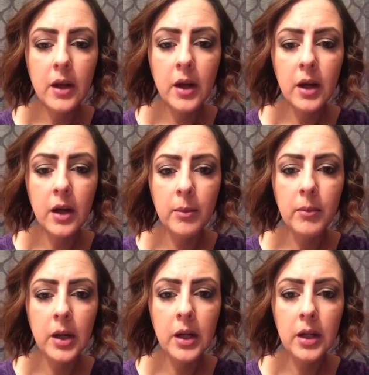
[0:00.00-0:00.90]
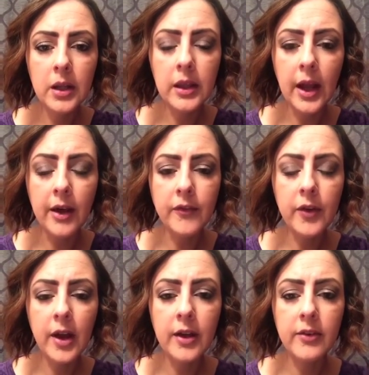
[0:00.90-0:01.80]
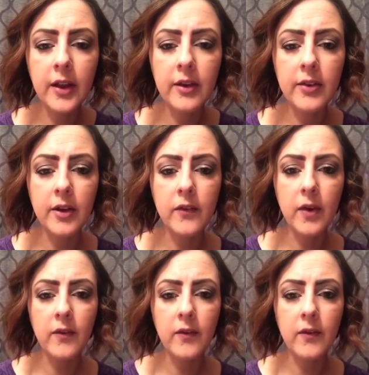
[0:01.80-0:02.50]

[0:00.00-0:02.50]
Yeah, if you guys, like I said, if you have